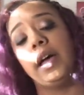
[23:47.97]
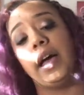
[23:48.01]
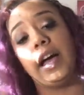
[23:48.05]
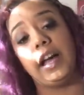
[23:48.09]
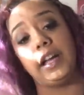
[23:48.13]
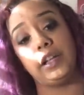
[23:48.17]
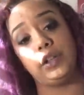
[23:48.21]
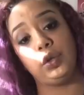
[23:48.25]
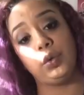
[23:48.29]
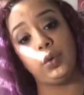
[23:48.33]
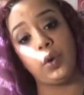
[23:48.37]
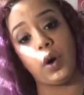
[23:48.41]

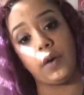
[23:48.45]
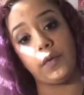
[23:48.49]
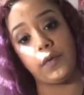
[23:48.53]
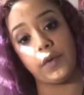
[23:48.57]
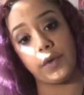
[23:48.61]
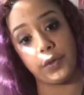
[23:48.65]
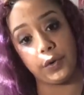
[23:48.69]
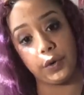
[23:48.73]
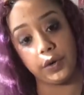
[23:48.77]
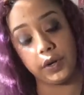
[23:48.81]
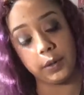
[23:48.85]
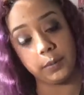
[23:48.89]
I do offer
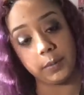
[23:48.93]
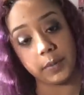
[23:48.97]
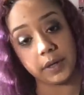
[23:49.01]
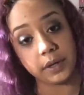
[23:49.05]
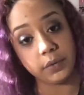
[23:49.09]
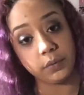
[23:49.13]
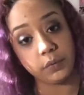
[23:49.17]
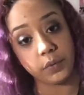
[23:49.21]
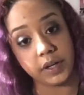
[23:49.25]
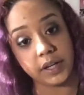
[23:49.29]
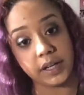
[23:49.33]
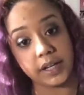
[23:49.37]

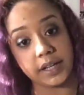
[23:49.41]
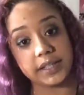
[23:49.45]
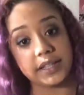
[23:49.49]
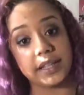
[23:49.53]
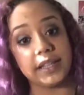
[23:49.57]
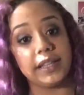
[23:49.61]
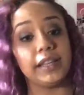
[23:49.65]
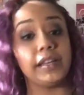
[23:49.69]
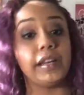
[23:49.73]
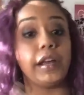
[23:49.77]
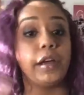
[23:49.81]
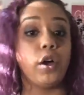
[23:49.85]
30-minute readings,
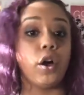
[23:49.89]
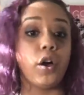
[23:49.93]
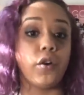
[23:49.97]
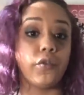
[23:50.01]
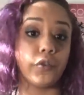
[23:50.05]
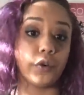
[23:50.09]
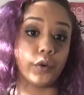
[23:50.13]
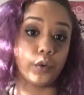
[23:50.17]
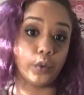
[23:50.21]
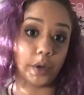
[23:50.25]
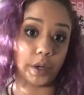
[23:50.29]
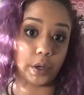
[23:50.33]
and then I
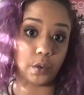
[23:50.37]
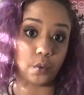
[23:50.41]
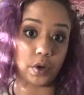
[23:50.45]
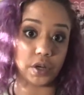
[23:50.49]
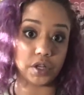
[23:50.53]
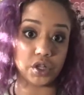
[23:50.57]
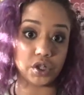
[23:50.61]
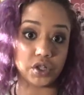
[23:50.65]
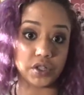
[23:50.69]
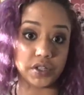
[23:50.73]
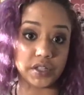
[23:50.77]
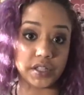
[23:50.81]
offer quick
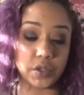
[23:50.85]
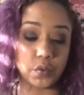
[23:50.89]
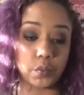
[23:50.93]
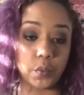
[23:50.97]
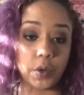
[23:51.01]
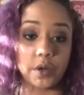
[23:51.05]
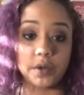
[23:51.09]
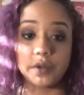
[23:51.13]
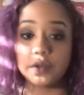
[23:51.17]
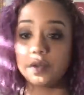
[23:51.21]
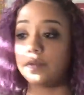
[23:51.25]
questions as well.